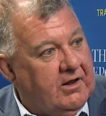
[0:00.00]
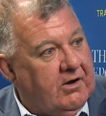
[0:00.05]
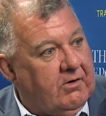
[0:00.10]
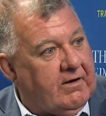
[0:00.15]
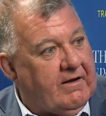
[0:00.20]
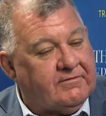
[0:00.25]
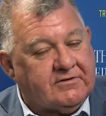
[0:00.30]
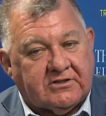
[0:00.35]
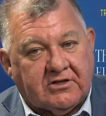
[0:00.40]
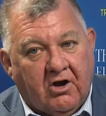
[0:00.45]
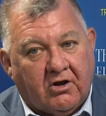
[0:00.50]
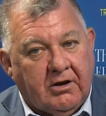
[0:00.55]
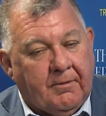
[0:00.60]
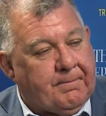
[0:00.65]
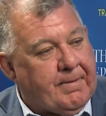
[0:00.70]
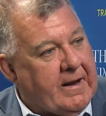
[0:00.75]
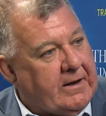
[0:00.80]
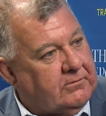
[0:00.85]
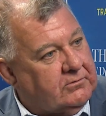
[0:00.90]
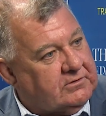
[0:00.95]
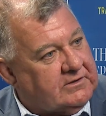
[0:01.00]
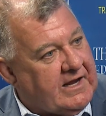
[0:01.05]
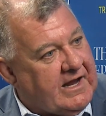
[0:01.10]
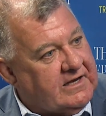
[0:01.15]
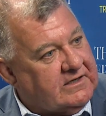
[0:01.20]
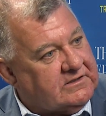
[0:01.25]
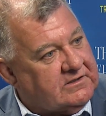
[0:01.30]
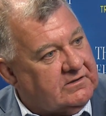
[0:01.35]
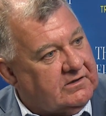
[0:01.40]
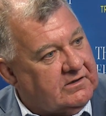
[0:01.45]
I have solar panel
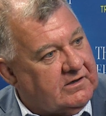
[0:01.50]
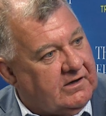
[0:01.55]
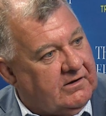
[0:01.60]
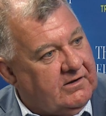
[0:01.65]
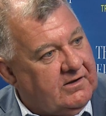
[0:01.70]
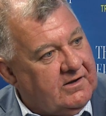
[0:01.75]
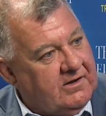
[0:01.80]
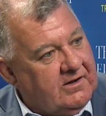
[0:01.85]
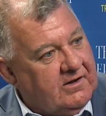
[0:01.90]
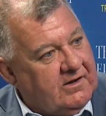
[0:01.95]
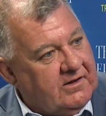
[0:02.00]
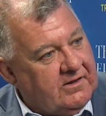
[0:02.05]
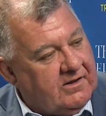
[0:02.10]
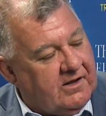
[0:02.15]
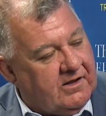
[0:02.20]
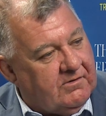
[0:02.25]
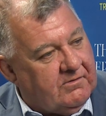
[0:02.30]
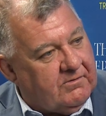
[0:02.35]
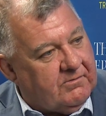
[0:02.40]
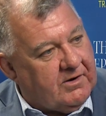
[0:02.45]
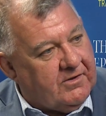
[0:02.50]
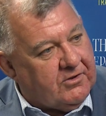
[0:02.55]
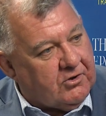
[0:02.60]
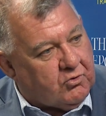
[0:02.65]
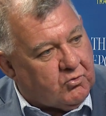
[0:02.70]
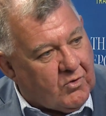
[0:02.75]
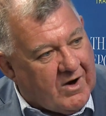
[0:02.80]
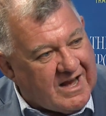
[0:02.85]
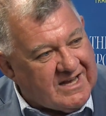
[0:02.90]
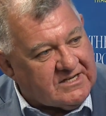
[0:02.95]
tanks, and one of the
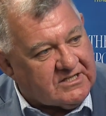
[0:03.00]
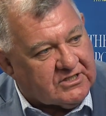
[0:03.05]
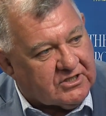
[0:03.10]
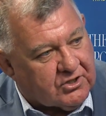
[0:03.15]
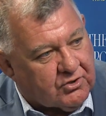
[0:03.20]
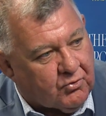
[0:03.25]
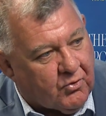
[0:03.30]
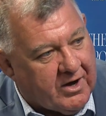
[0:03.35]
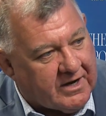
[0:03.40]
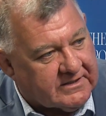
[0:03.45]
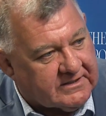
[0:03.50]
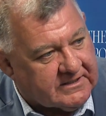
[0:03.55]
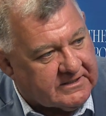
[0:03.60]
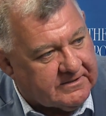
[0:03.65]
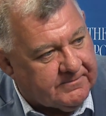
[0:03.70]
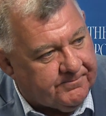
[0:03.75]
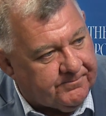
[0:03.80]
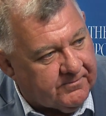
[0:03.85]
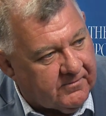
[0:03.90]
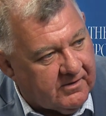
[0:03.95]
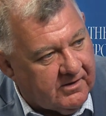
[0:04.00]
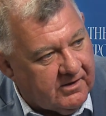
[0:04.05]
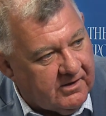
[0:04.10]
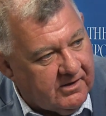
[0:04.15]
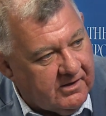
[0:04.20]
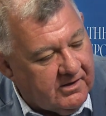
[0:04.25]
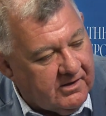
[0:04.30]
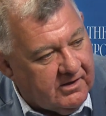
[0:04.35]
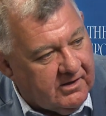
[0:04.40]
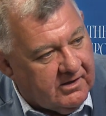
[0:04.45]
greatest threats
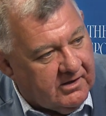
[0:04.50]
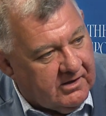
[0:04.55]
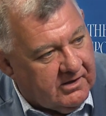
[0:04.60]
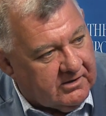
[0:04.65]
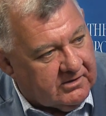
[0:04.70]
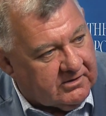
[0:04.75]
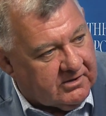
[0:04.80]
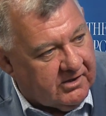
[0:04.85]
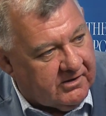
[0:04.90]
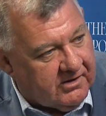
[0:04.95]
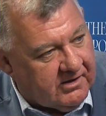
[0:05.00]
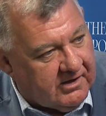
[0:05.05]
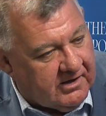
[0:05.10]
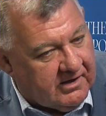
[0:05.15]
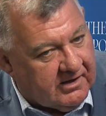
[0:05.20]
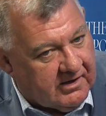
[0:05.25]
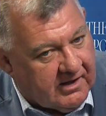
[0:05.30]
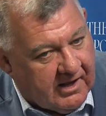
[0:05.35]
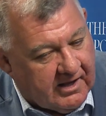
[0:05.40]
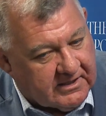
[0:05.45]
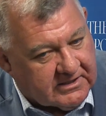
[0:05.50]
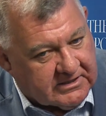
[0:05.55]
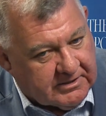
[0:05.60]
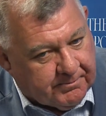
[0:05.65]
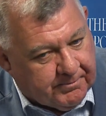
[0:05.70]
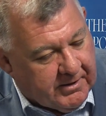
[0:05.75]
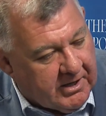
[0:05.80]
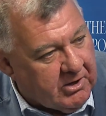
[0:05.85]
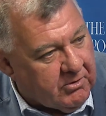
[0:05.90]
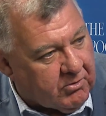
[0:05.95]
to the
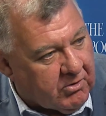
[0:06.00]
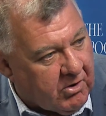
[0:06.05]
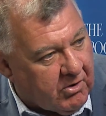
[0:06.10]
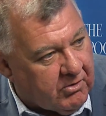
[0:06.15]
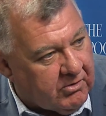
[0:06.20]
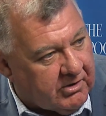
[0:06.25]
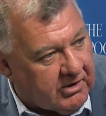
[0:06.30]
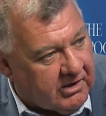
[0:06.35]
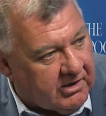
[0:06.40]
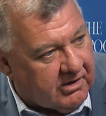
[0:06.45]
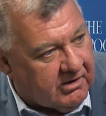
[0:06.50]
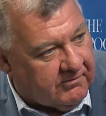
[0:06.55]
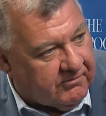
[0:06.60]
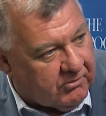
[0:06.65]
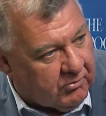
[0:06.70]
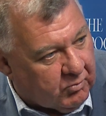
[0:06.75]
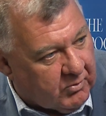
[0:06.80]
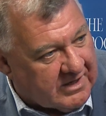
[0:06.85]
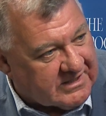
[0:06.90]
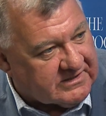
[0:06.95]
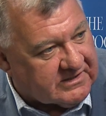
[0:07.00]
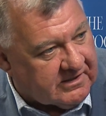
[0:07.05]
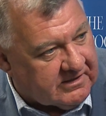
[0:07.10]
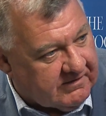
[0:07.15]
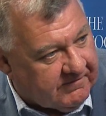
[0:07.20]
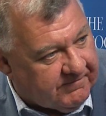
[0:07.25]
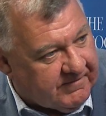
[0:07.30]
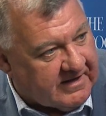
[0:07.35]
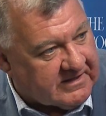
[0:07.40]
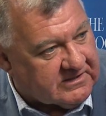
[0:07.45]
superiority of the Western
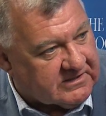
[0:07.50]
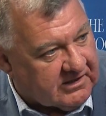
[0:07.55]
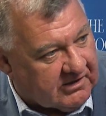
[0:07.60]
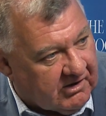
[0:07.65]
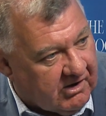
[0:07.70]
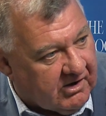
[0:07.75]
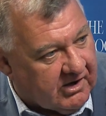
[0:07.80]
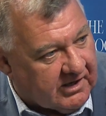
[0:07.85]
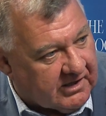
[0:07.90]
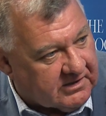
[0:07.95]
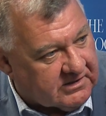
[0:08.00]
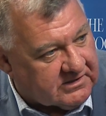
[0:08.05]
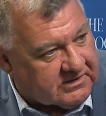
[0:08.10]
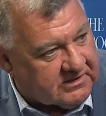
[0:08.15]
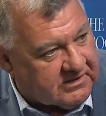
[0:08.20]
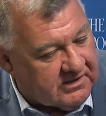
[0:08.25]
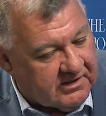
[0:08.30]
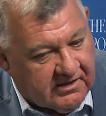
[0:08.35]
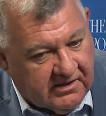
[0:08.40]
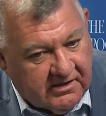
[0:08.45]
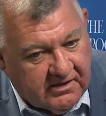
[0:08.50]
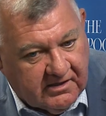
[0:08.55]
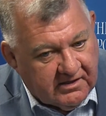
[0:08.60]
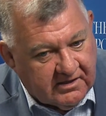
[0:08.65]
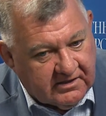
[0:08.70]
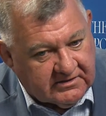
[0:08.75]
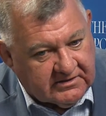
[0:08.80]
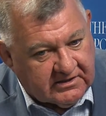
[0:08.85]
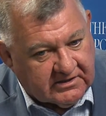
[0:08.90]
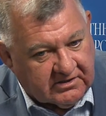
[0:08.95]
Defence Alliance
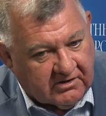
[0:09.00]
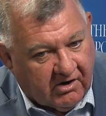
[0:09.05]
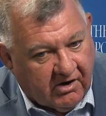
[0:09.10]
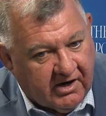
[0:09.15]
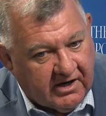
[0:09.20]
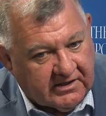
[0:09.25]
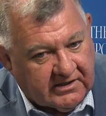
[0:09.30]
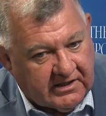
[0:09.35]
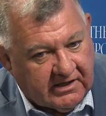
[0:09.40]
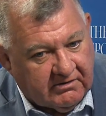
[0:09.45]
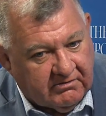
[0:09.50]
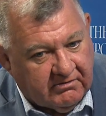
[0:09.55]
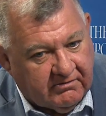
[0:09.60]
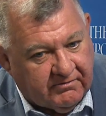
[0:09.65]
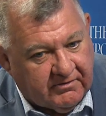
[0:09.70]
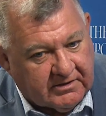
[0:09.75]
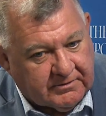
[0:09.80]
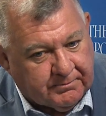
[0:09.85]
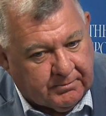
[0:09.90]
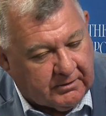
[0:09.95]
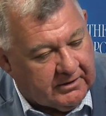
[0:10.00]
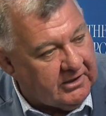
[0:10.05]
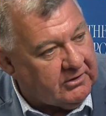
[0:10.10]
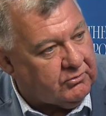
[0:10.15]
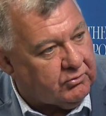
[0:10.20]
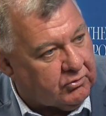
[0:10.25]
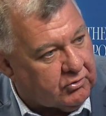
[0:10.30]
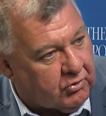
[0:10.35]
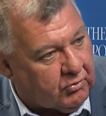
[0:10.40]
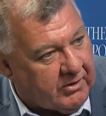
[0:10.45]
is this idea of this
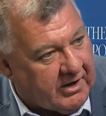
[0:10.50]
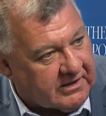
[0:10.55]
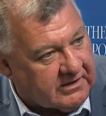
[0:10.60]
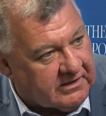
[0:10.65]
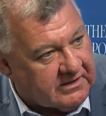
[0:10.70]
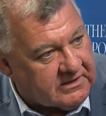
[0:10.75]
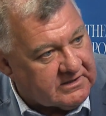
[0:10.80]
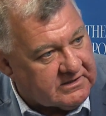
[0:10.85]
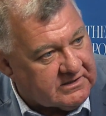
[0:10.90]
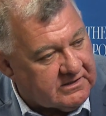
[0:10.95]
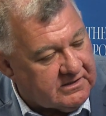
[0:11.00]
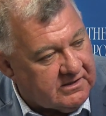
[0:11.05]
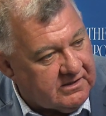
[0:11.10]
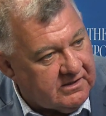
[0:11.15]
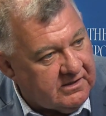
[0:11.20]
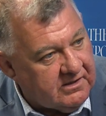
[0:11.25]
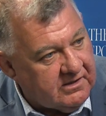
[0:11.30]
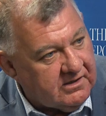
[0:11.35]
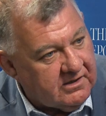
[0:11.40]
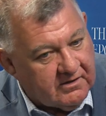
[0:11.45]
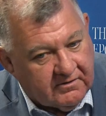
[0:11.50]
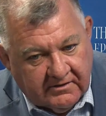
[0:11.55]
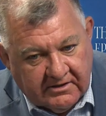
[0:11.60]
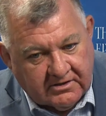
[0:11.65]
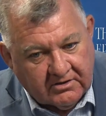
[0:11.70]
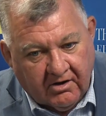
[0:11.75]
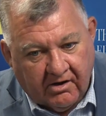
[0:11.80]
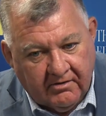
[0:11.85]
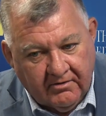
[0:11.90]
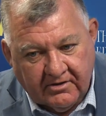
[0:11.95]
political correctness,
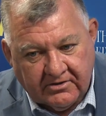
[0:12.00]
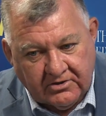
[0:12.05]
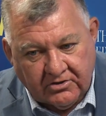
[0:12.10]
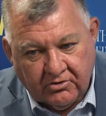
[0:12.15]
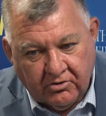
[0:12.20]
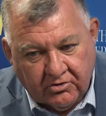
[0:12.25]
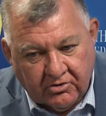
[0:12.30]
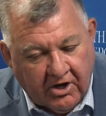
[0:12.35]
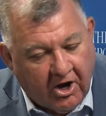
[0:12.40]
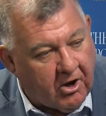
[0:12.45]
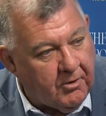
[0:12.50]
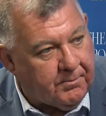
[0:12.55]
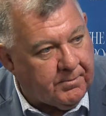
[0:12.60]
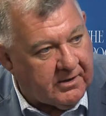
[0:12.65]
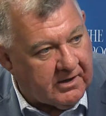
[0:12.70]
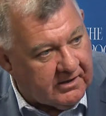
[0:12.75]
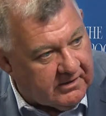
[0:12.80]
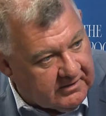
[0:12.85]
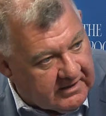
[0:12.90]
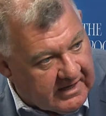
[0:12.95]
this utopian